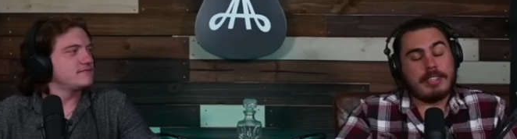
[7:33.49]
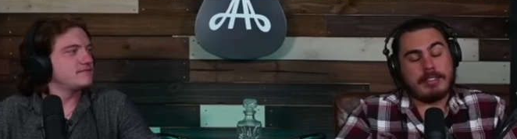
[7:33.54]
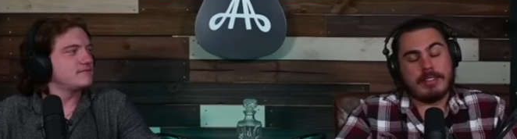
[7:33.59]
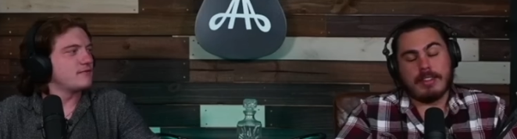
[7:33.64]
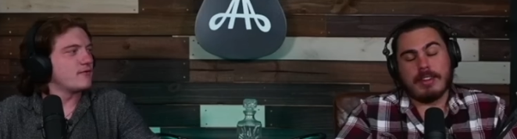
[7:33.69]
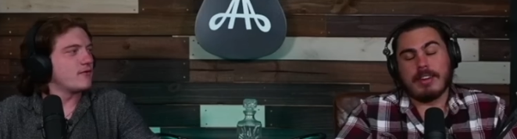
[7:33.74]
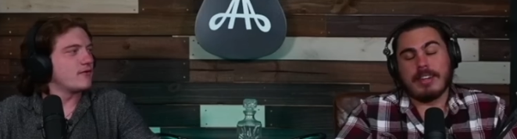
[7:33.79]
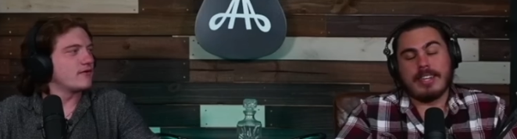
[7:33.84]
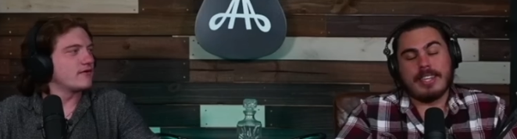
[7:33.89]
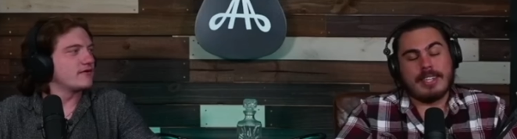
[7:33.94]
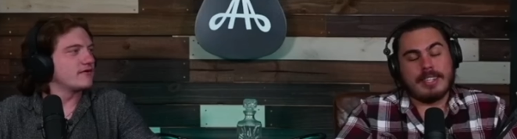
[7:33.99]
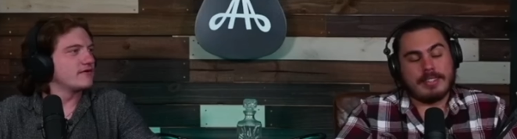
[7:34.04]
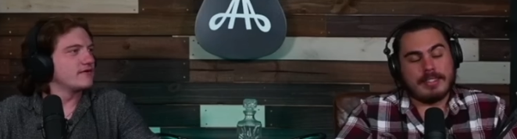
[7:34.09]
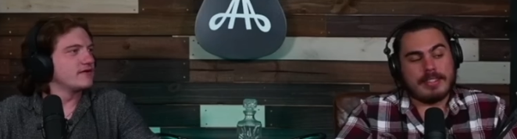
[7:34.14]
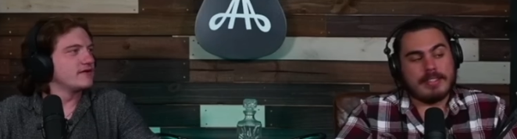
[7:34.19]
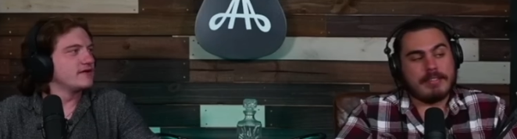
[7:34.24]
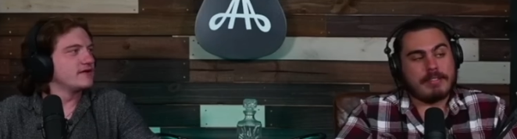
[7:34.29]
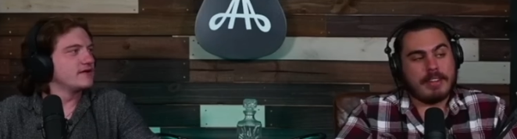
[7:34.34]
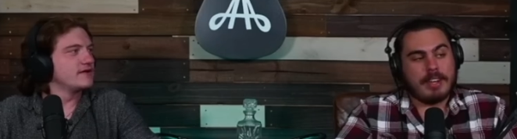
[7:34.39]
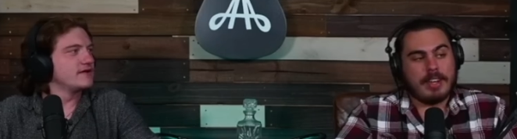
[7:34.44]
Speaker 1: C R More. Is
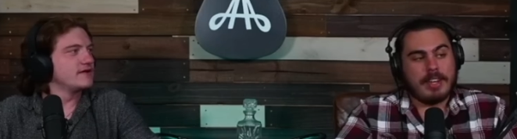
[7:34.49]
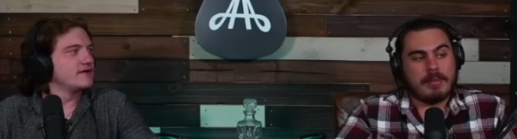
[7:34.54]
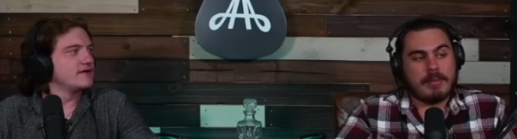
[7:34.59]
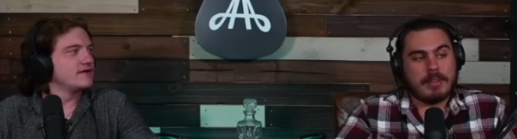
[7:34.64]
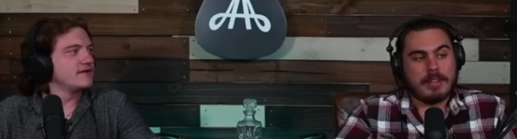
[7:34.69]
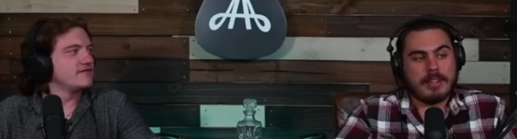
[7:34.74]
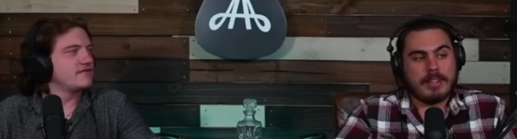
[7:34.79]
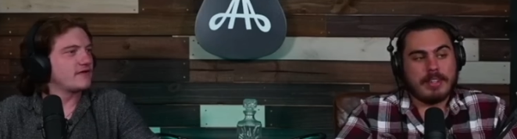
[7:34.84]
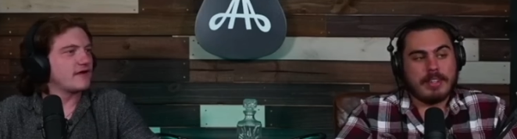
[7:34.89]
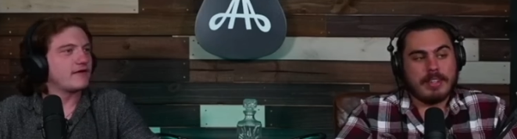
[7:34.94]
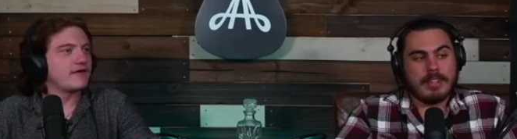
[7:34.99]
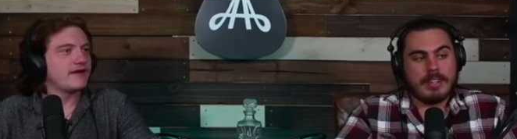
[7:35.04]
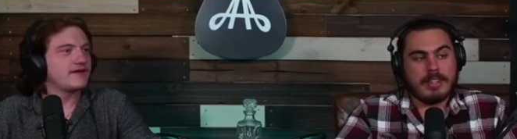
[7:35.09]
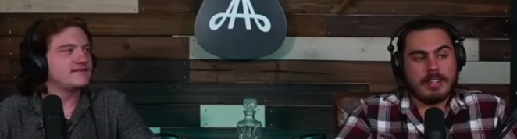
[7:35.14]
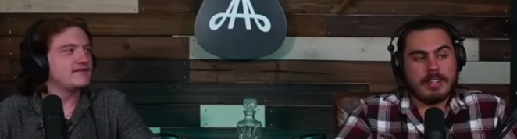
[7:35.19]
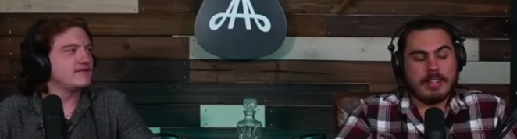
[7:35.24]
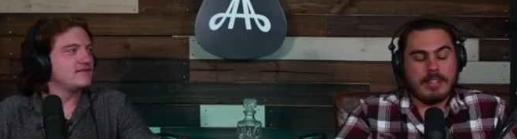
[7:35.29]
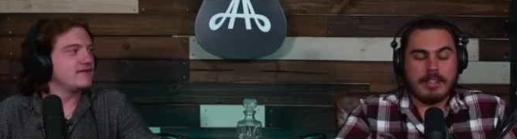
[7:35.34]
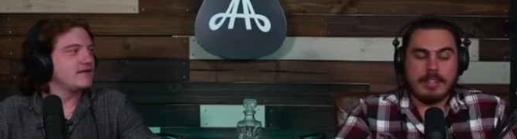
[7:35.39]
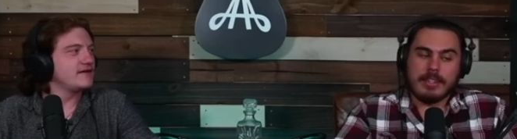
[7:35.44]
the vibe. If you're out
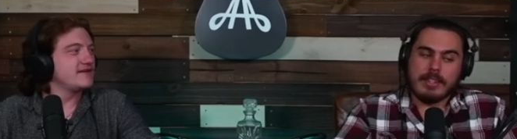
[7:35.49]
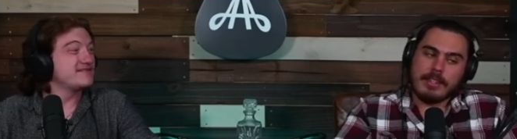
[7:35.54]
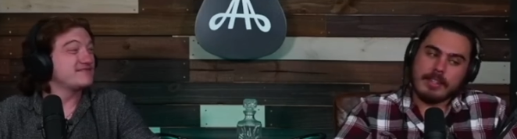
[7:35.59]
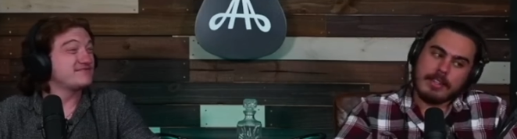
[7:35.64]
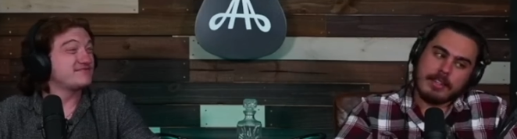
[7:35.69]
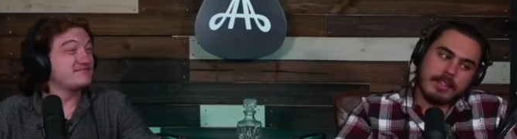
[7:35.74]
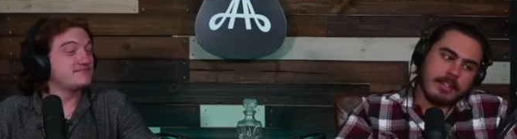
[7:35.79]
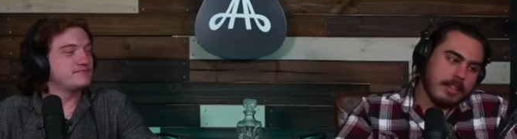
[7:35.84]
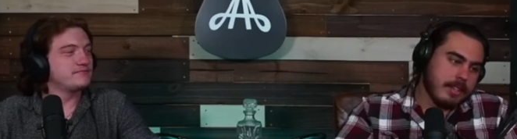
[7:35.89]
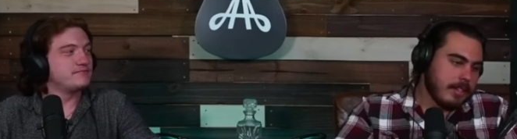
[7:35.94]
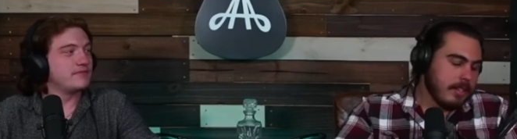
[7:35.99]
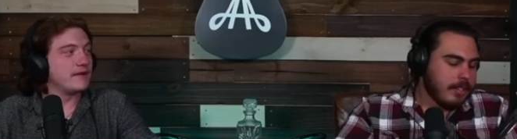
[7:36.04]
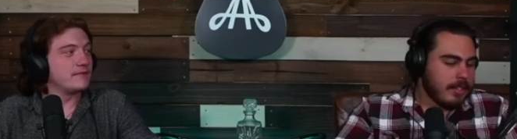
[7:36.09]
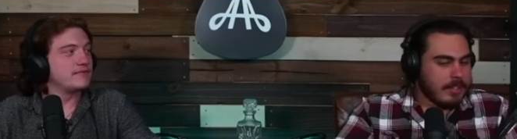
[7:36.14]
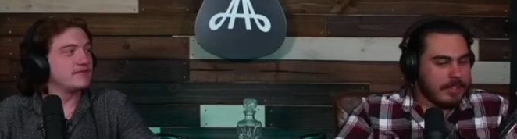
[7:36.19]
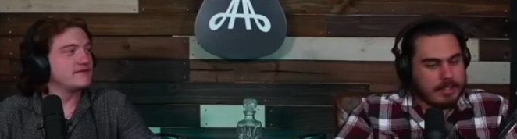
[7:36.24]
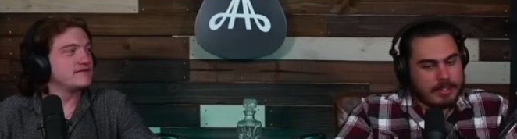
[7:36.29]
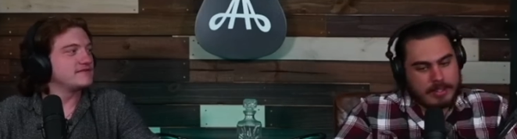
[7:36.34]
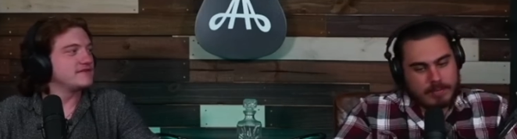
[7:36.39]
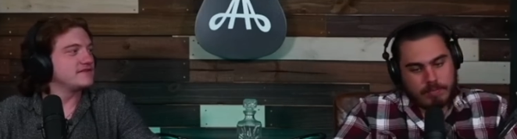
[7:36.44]
ATVing,
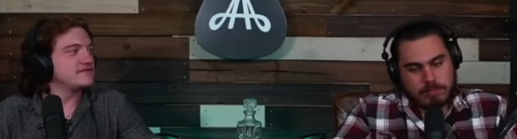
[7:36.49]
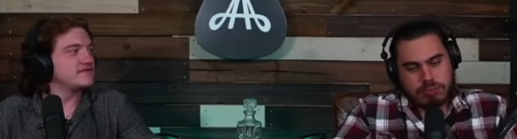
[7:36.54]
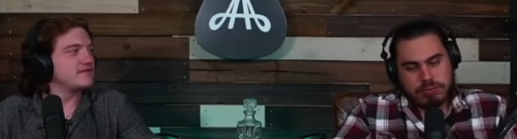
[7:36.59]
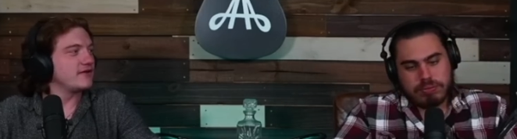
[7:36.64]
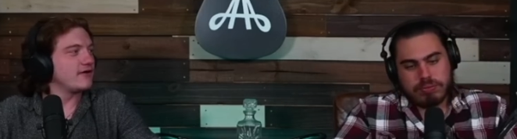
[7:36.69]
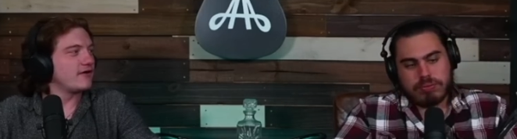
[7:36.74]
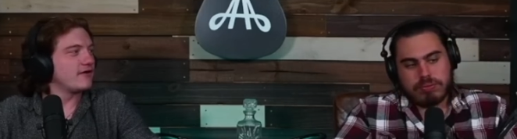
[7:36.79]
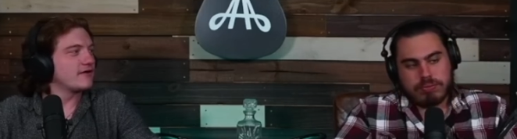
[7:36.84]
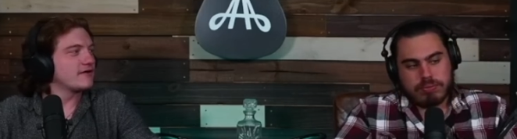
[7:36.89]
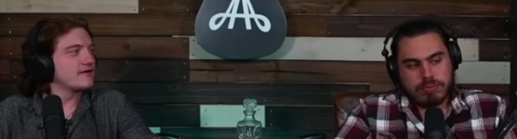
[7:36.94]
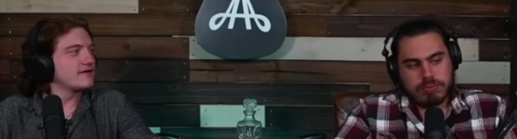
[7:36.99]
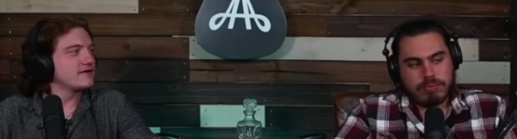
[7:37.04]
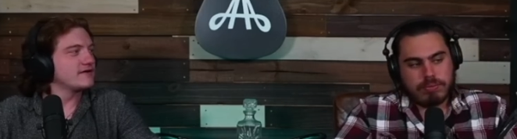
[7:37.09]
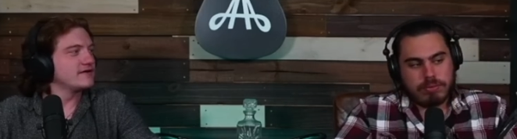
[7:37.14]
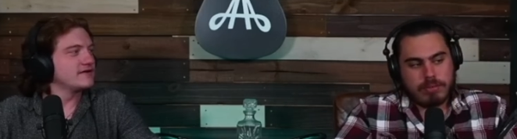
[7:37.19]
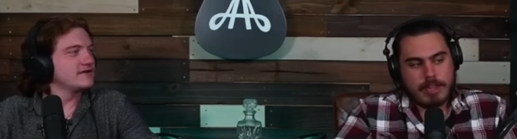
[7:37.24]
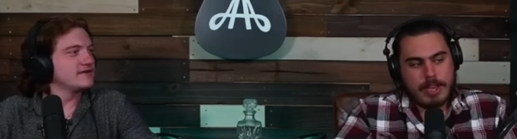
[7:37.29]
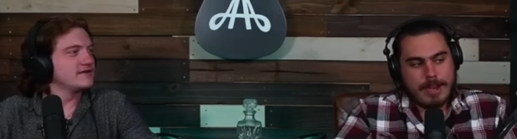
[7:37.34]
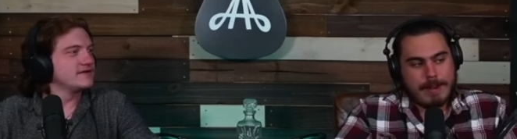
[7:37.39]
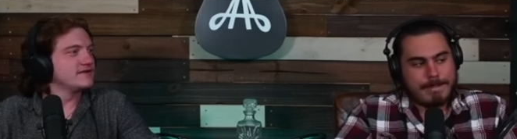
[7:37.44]
bumping C C R?
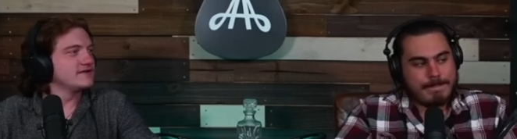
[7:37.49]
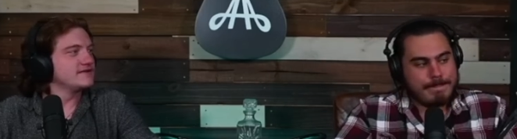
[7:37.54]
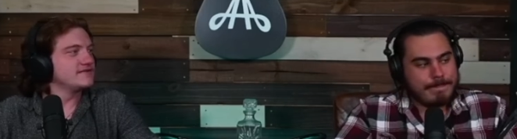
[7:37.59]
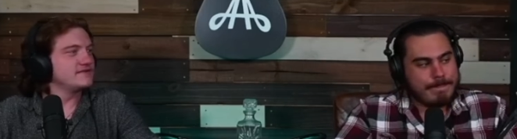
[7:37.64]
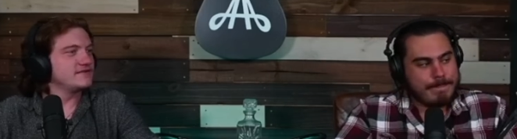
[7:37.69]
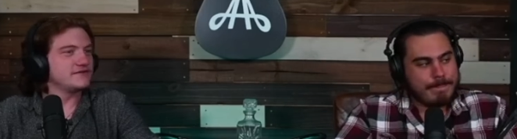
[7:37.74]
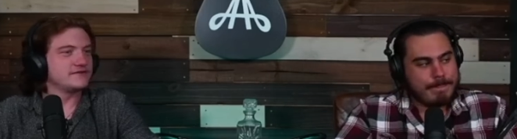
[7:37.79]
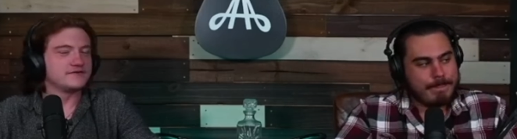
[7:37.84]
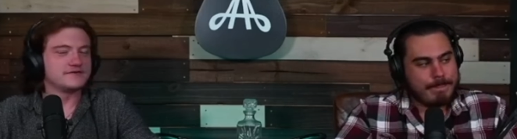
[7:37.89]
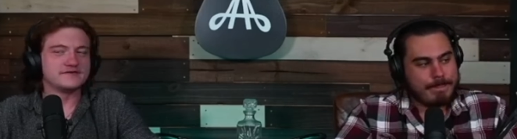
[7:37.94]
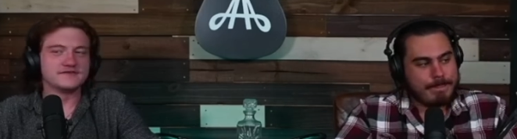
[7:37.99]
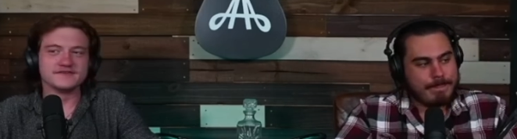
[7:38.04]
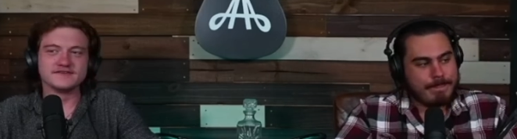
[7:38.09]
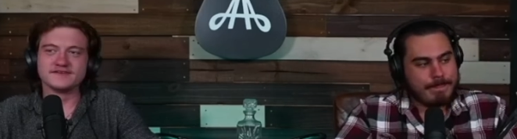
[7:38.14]
Yeah. Dude.